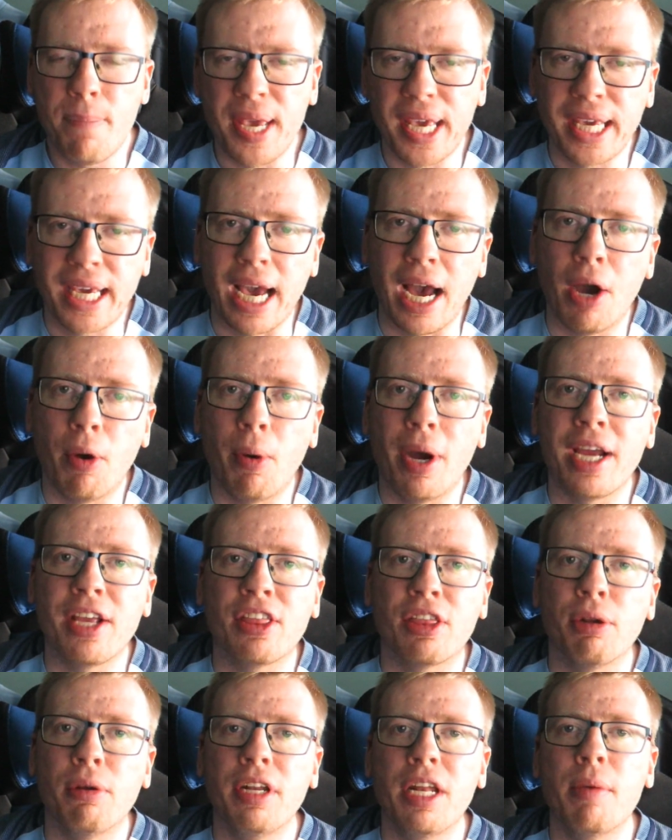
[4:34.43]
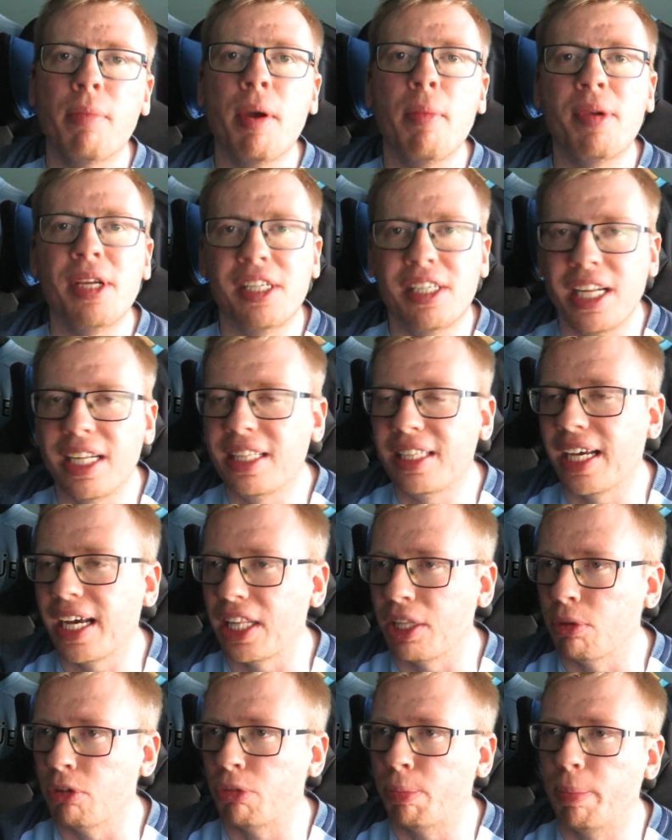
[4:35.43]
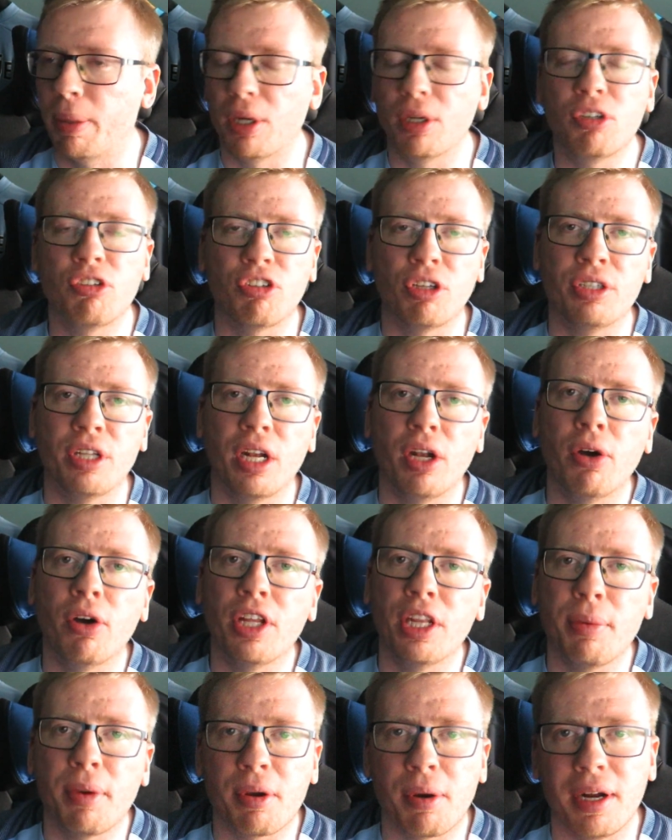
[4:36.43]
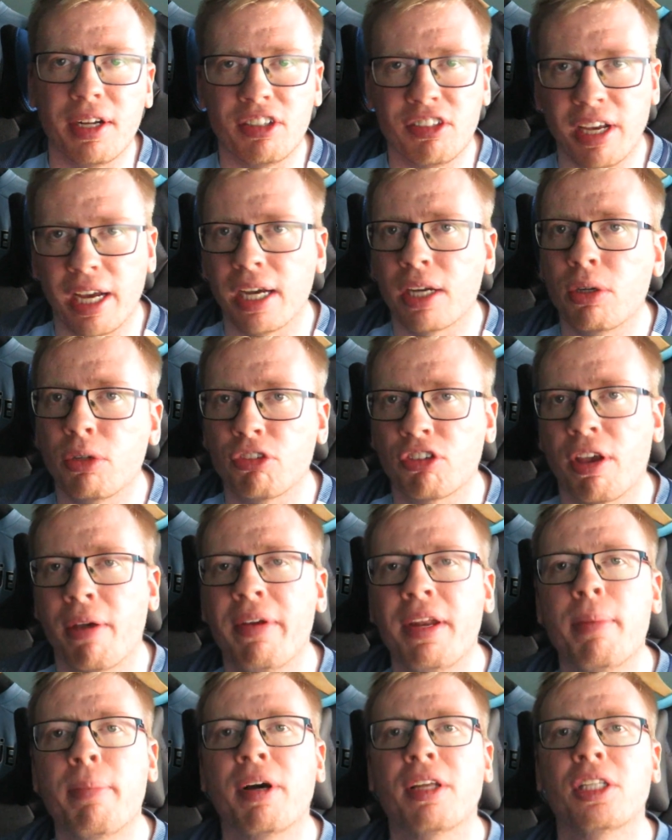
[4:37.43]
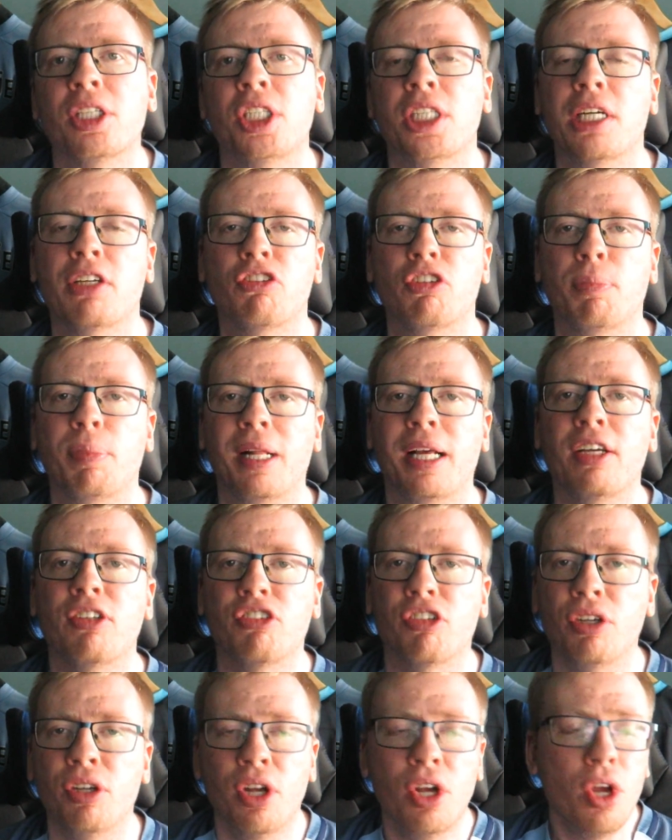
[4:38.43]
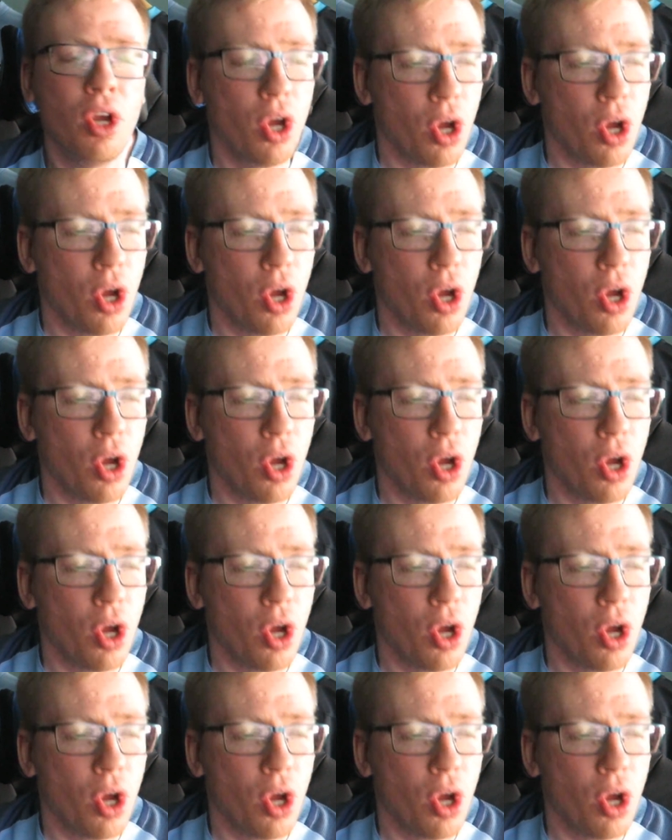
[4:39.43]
pick our way through. And then when we did that, there was bodies on the line, there were great tackles going in by the Chelsea players, and